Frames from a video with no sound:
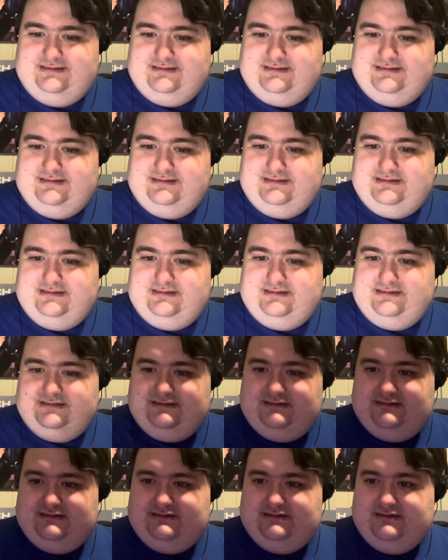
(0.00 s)

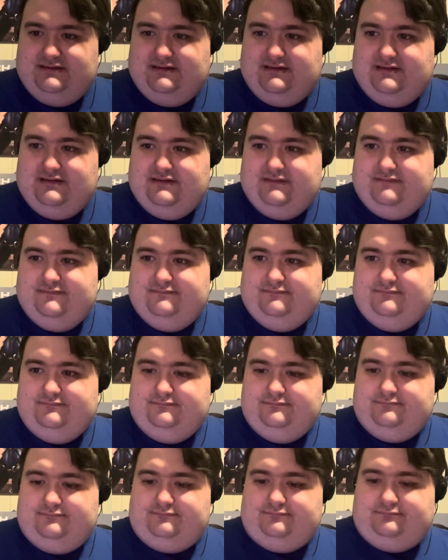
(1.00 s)

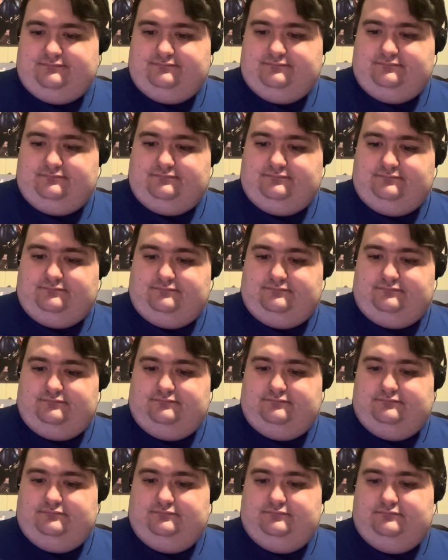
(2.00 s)

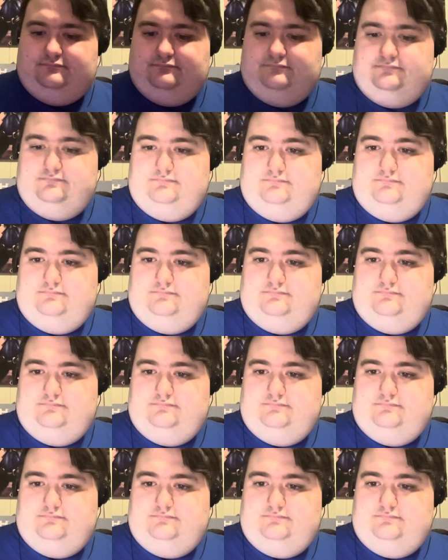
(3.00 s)
[no speech]